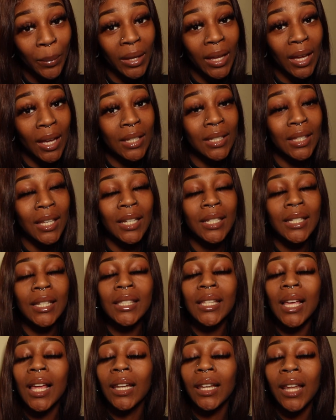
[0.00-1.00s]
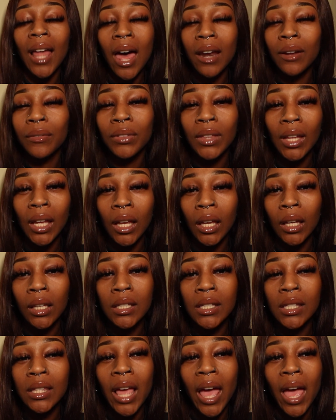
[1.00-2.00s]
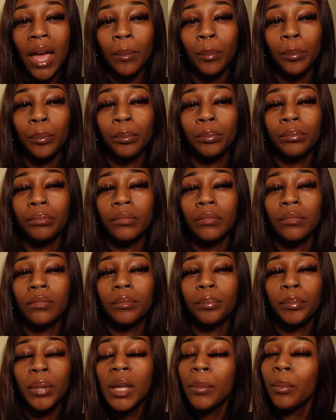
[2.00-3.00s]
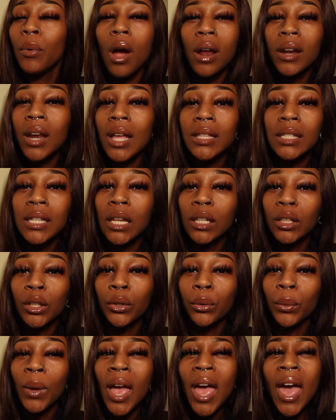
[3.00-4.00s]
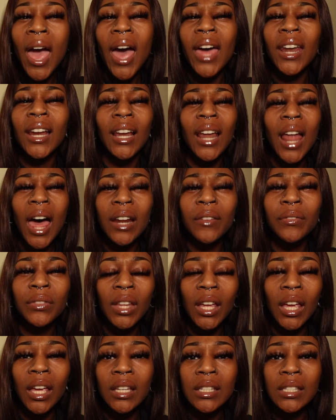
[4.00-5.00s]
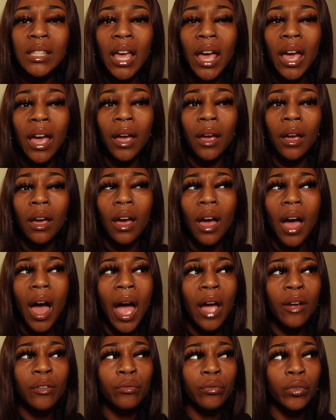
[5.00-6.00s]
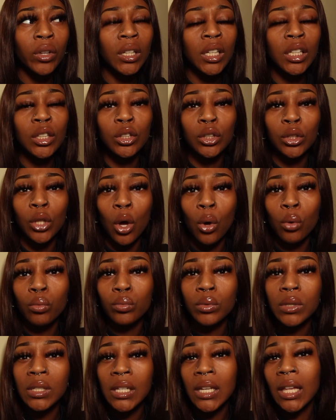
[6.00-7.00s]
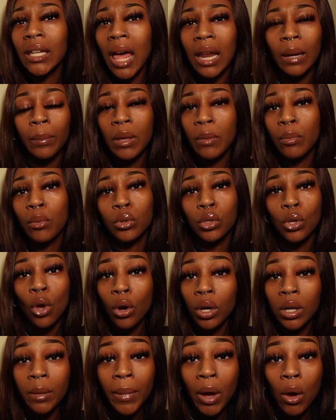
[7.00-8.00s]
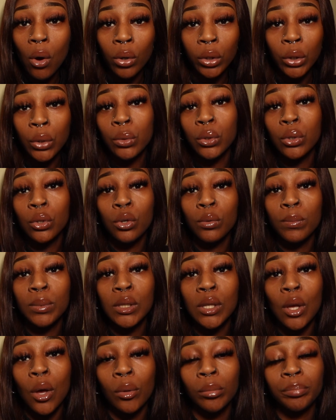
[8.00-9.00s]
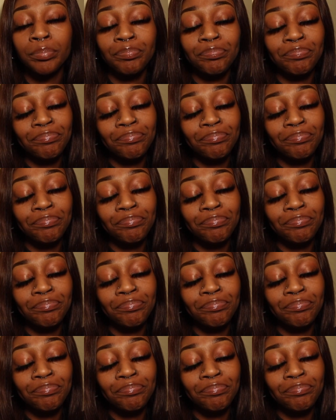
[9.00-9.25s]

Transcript: because there's just a lot of things that people are not telling you, and a lot of things that I really don't see a lot of people talking about on YouTube. So